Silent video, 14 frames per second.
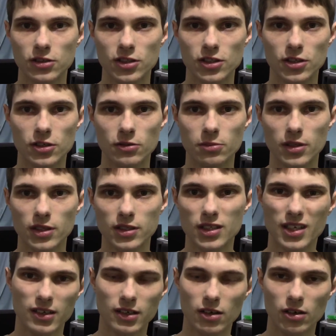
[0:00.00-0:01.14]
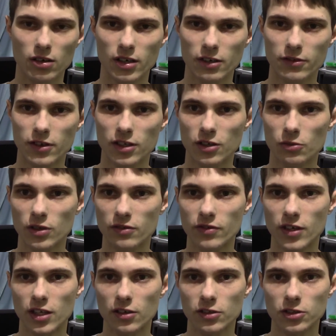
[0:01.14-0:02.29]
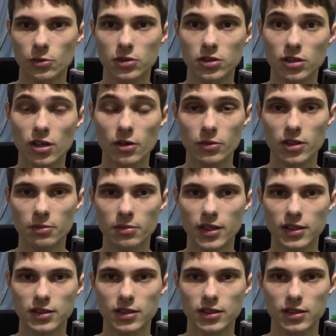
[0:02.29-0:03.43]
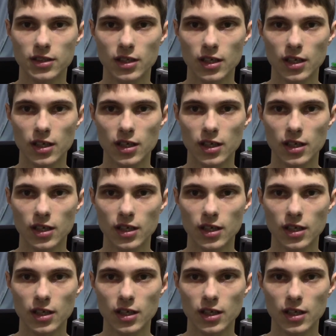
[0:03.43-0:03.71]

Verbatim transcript: can do, but it's not all going to fit into one video. So we'll start with the basics.